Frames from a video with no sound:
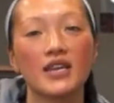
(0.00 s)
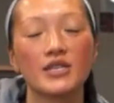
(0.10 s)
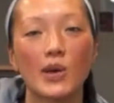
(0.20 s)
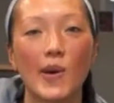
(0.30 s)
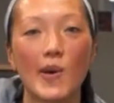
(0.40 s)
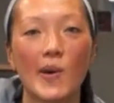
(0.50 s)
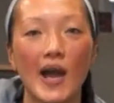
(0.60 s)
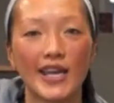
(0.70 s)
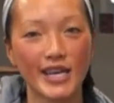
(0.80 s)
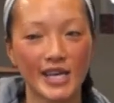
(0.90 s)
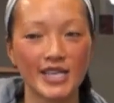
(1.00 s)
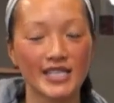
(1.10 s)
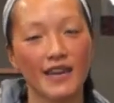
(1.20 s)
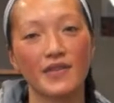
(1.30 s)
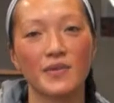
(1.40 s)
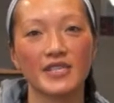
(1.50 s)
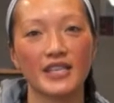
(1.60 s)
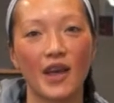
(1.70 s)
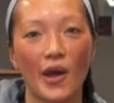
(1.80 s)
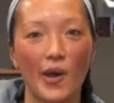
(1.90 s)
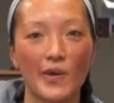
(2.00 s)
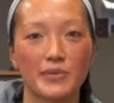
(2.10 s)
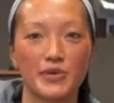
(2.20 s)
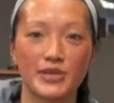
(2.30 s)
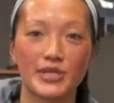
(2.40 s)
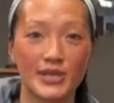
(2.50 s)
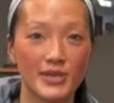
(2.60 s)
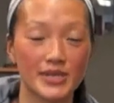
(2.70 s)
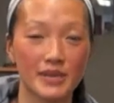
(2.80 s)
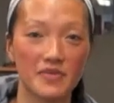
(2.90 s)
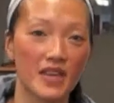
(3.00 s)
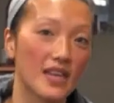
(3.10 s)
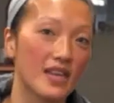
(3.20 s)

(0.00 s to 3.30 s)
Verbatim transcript: So I encourage everyone to go and pursue something,